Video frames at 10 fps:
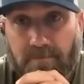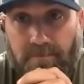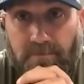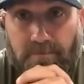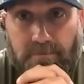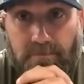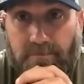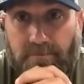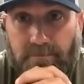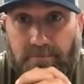
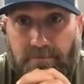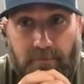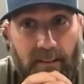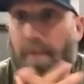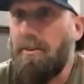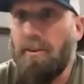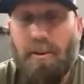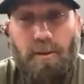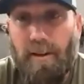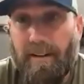
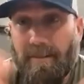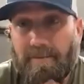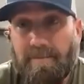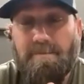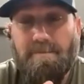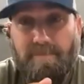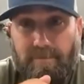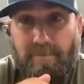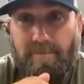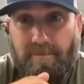
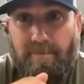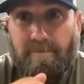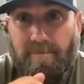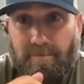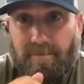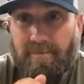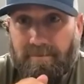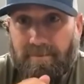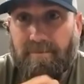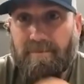
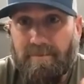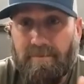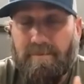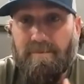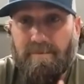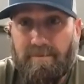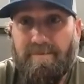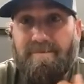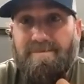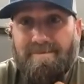
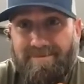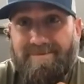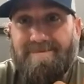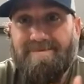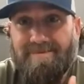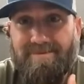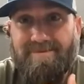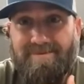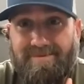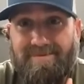
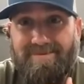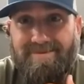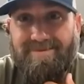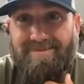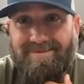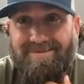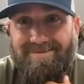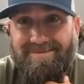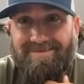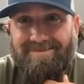
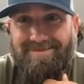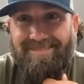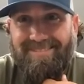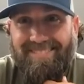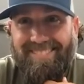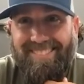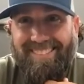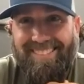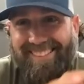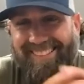No words are spoken by the person on screen.